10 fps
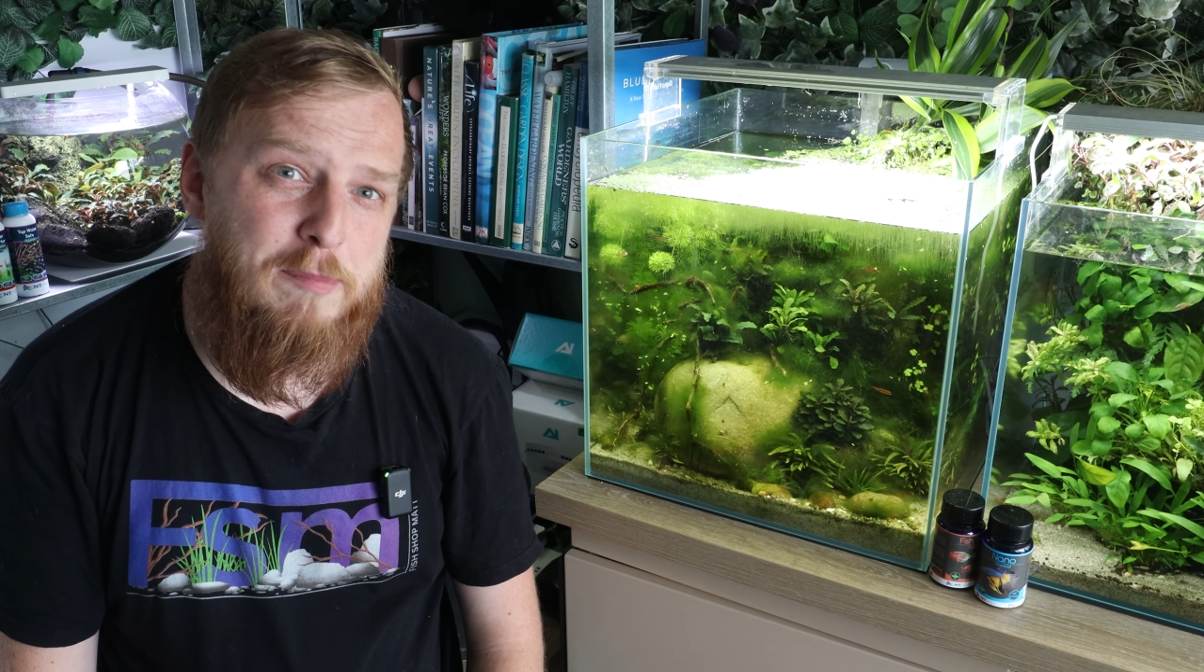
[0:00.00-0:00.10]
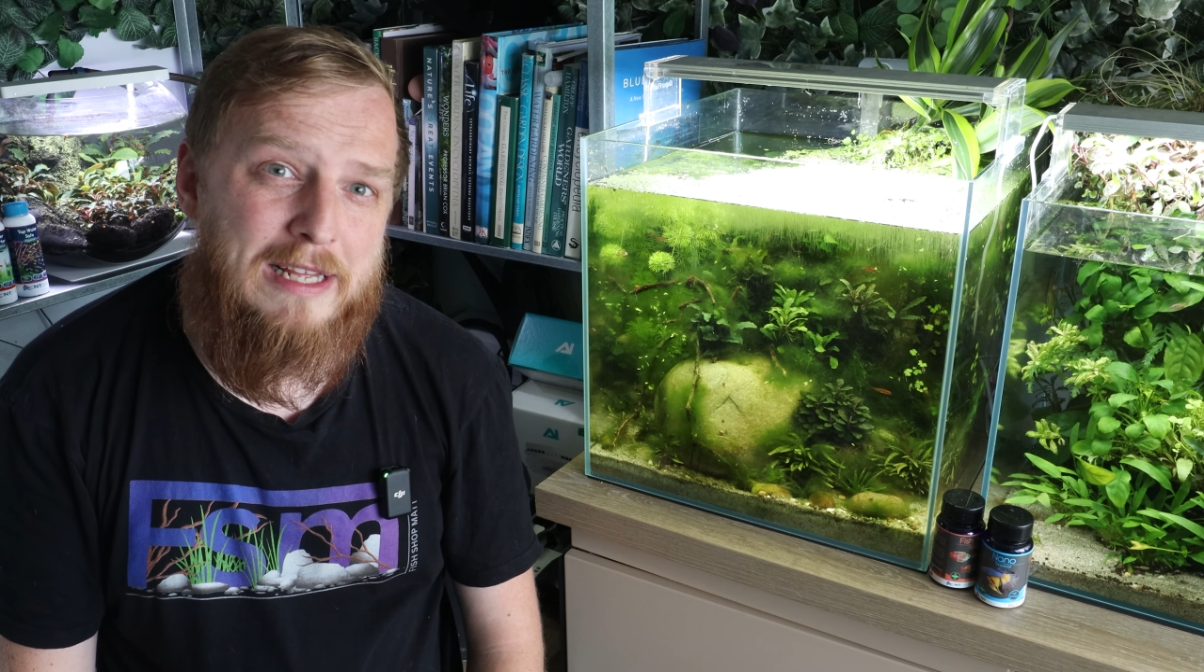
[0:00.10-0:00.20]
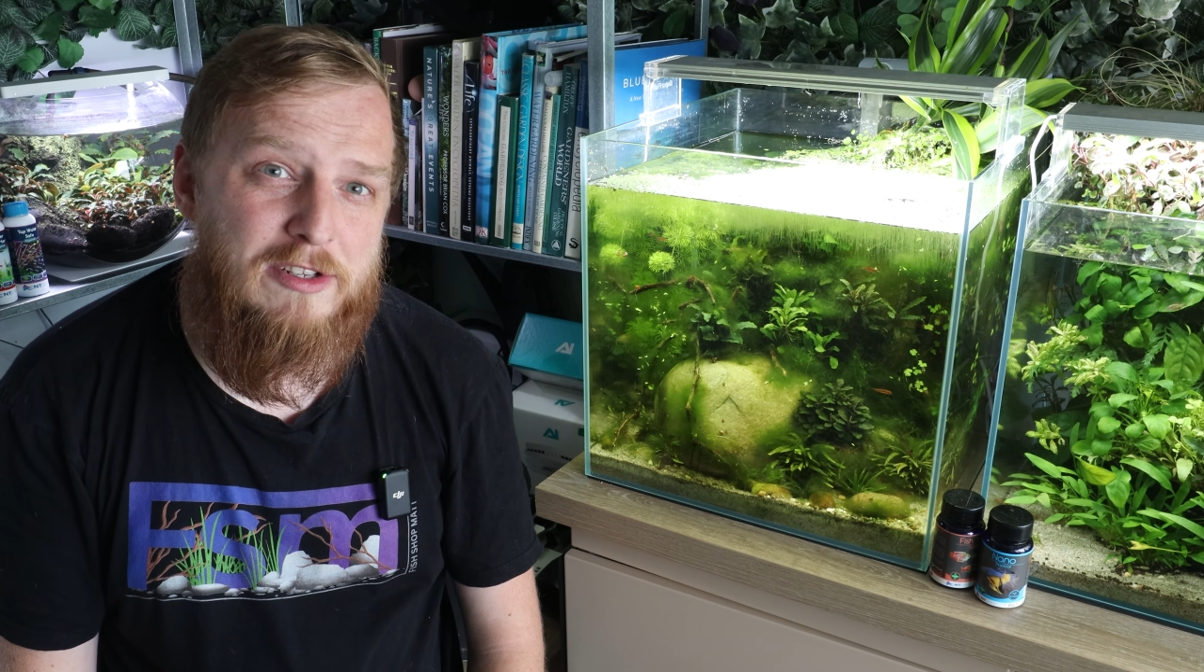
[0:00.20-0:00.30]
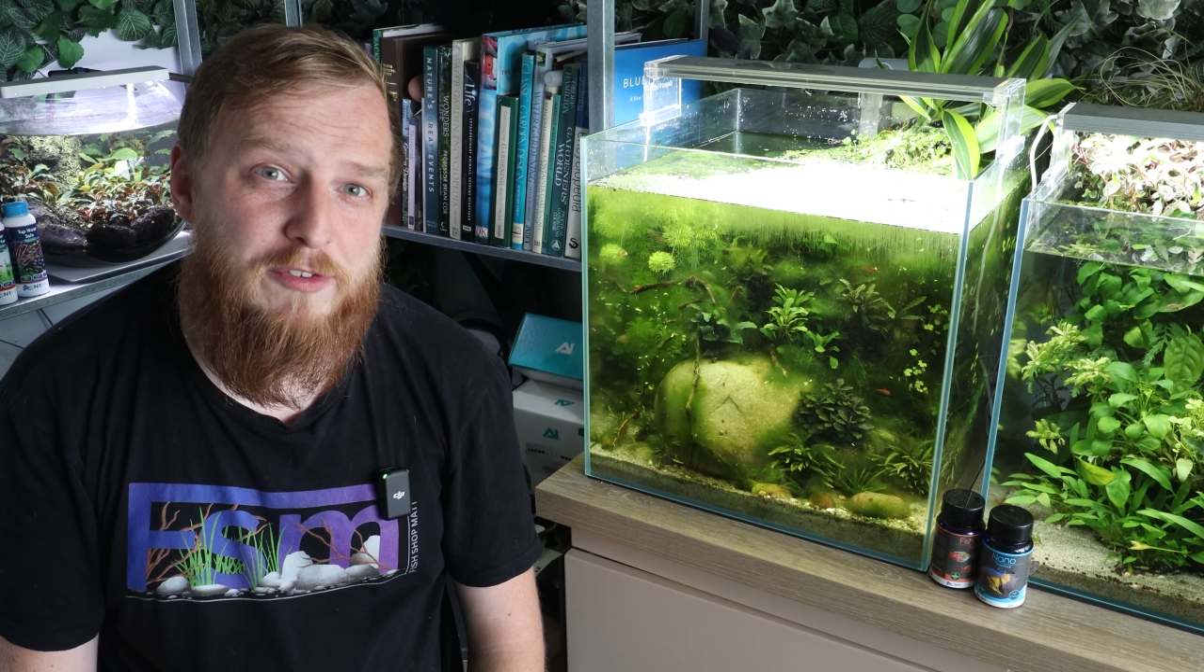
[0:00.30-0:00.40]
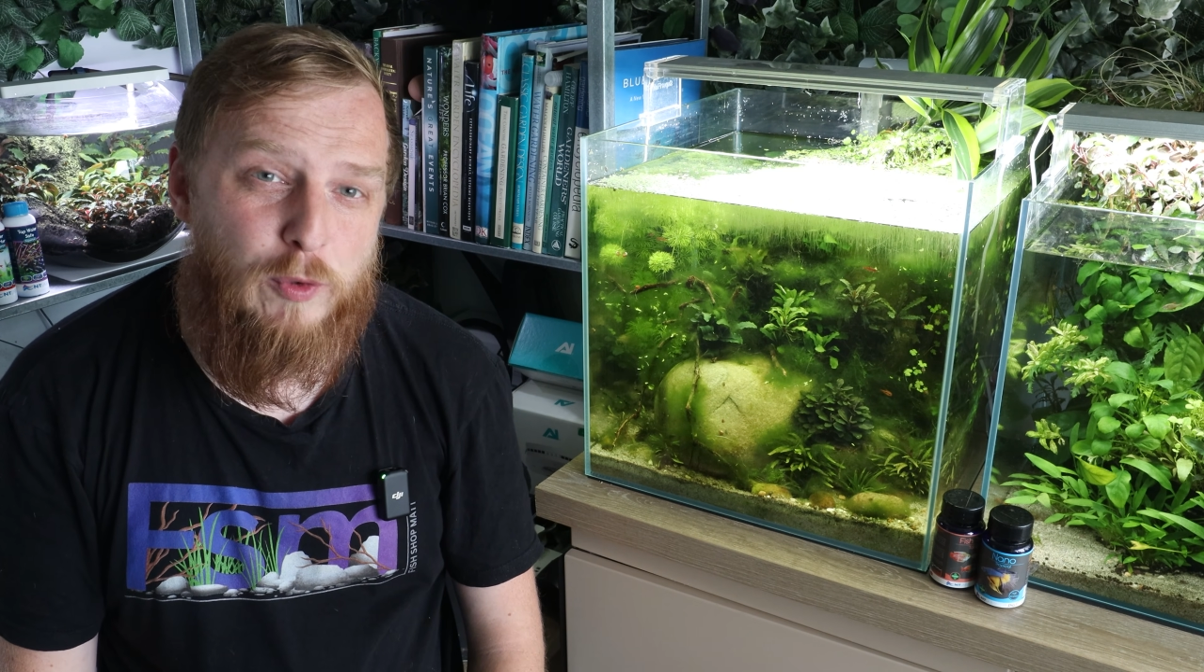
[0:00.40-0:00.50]

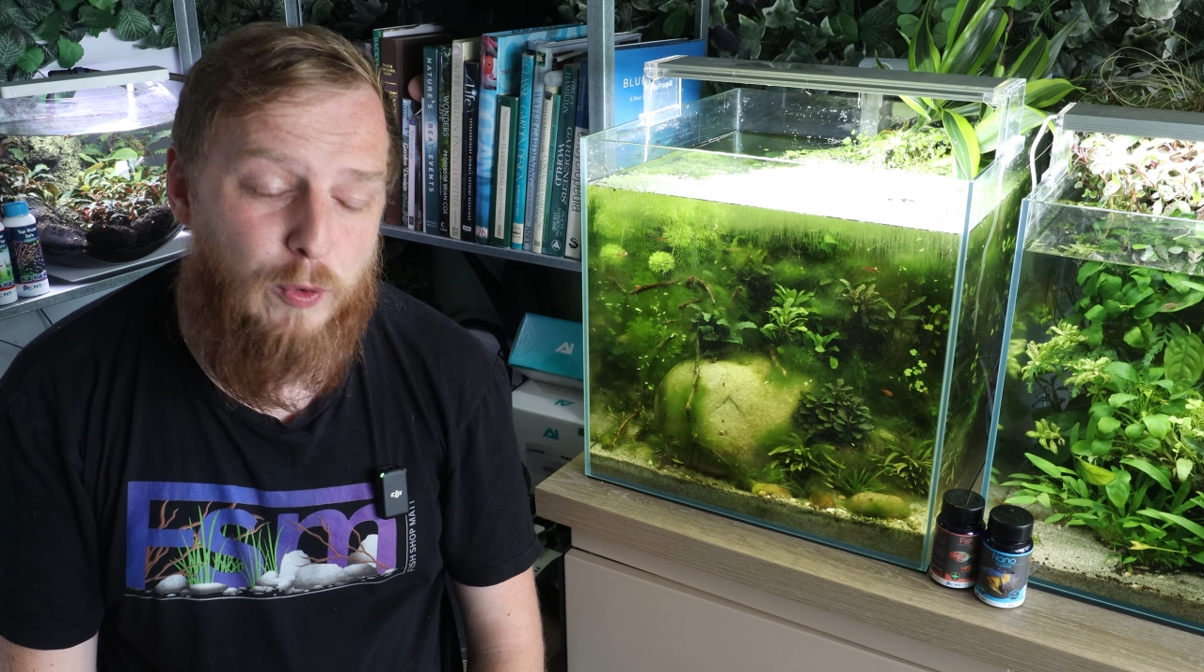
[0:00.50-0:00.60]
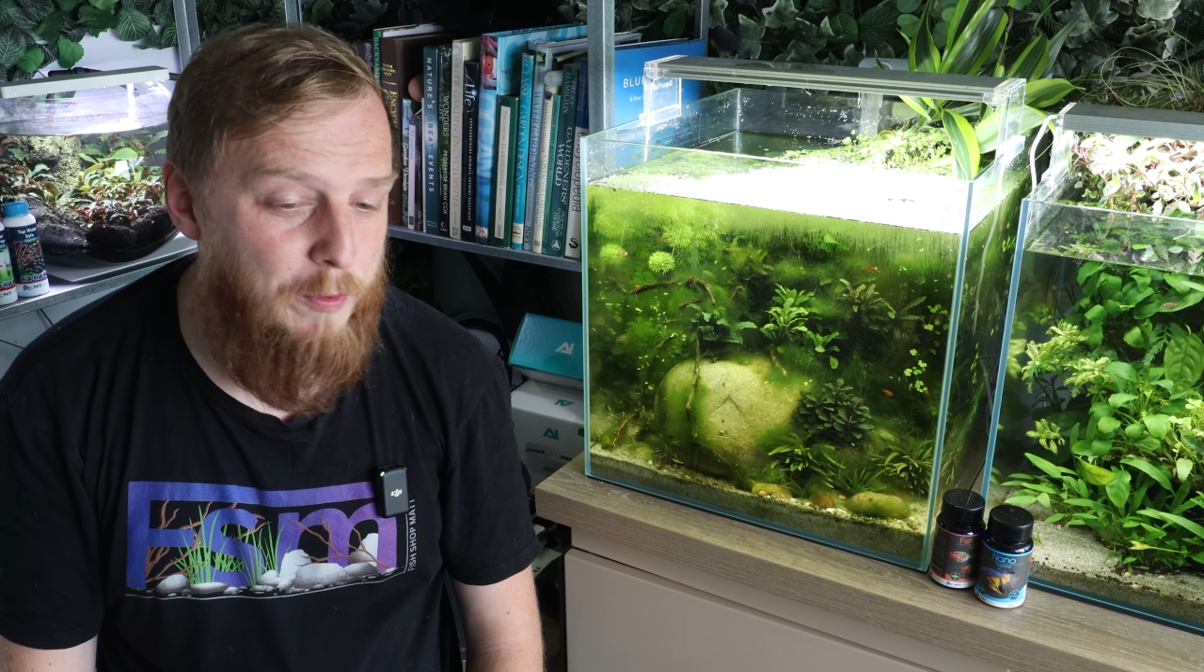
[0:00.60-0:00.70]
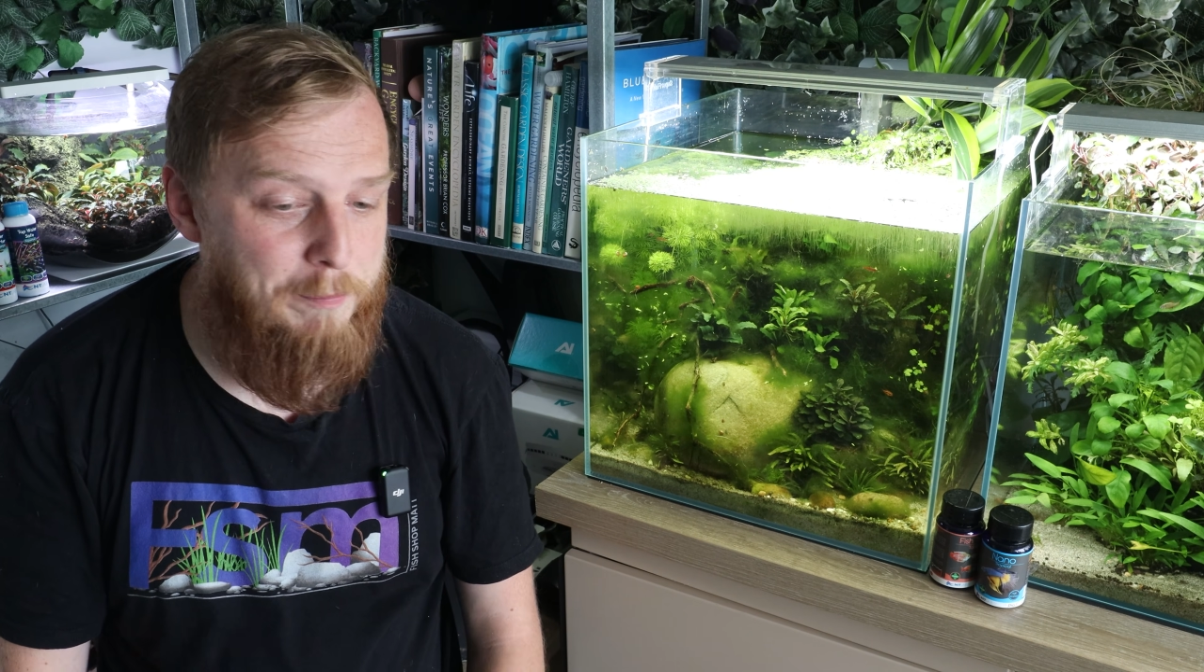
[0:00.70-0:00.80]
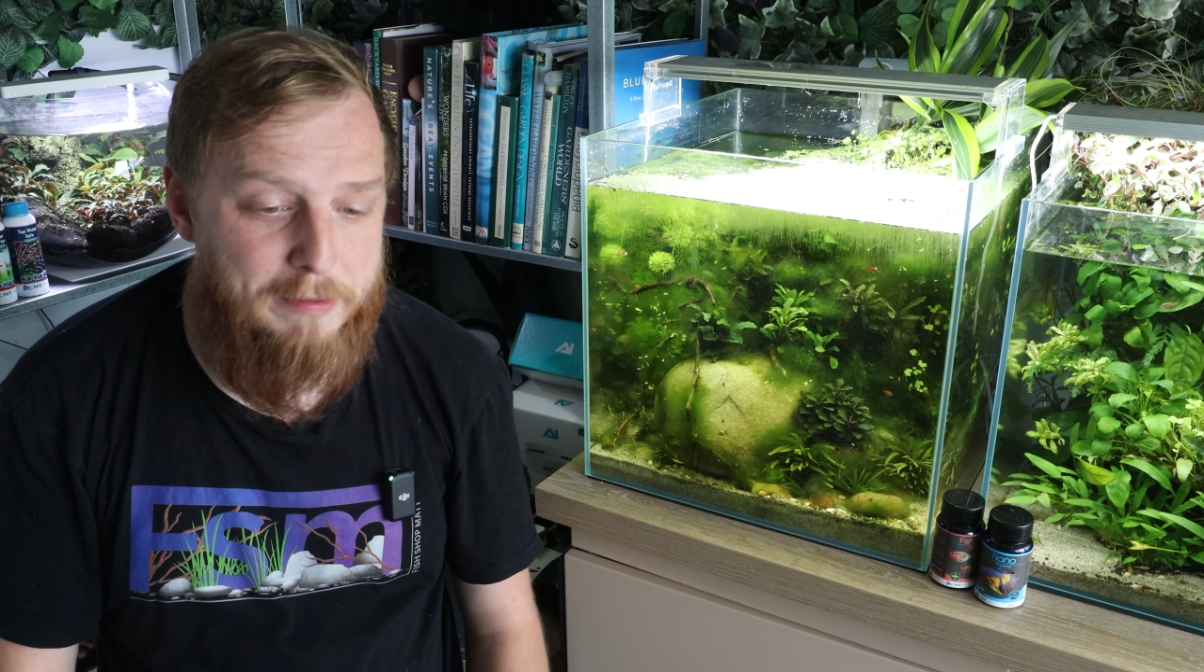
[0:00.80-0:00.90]
place for them,